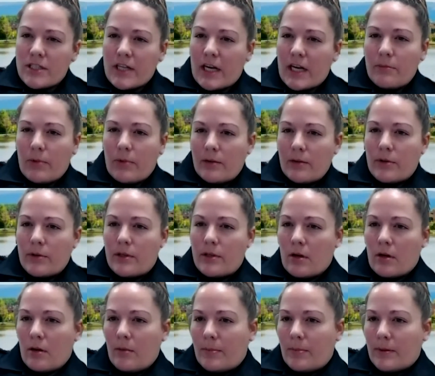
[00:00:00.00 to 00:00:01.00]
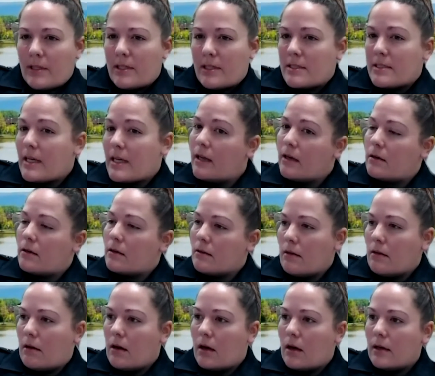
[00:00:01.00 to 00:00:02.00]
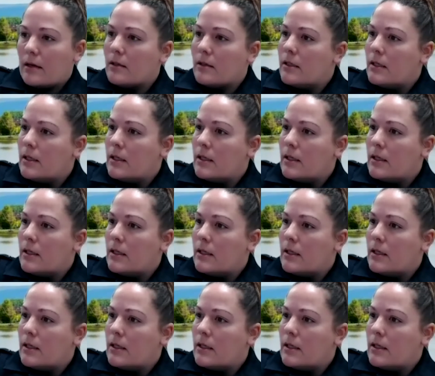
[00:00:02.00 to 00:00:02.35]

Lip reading: anybody with the open container law.